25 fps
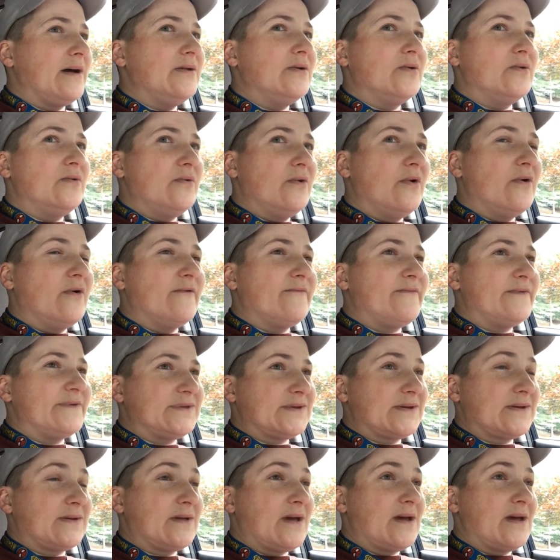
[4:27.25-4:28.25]
I don't know
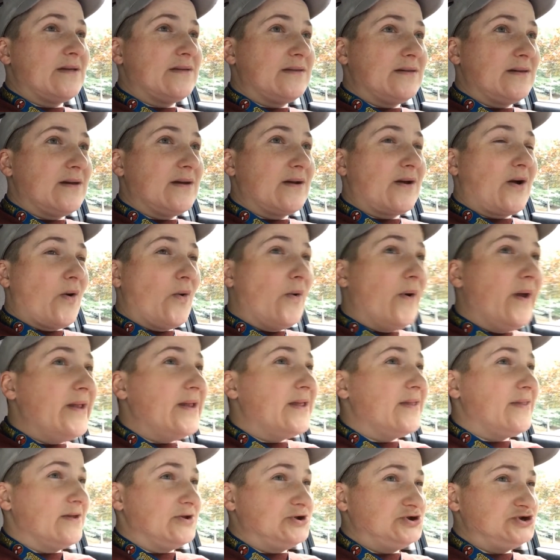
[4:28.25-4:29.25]
if it's a good idea
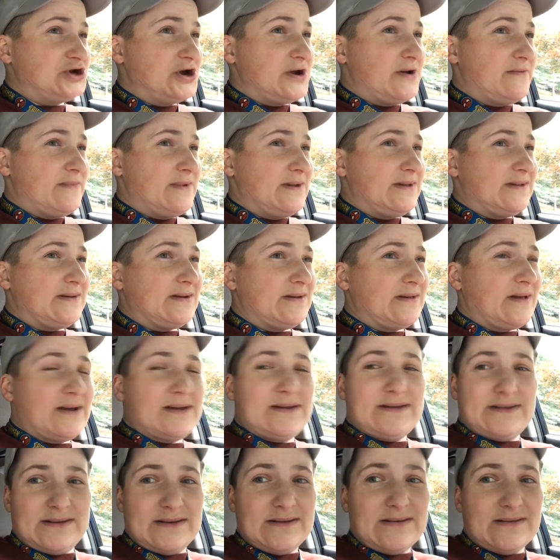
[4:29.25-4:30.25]
going to the gym
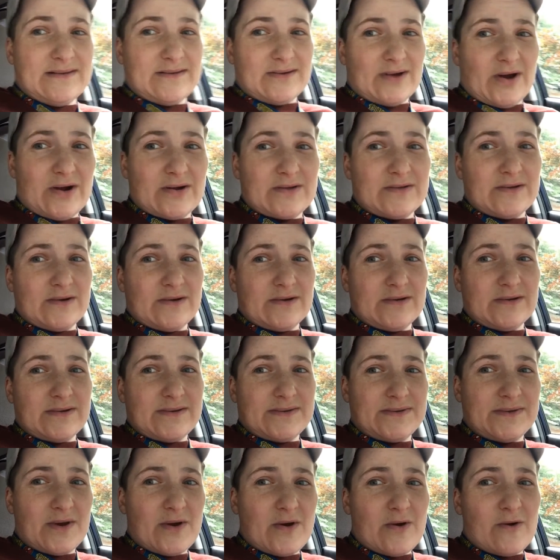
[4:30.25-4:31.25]
until I see the doctor.
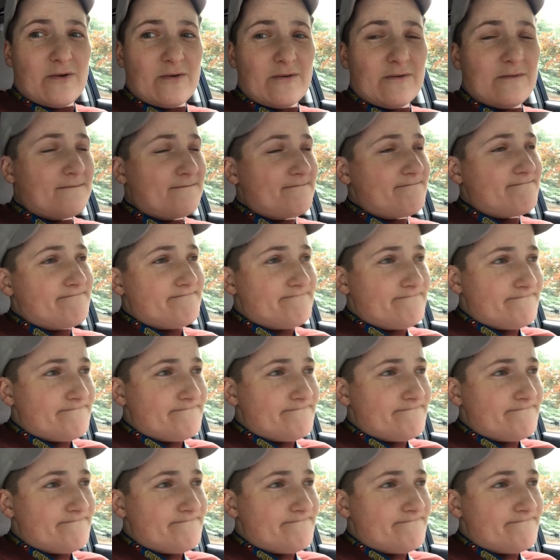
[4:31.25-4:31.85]
So,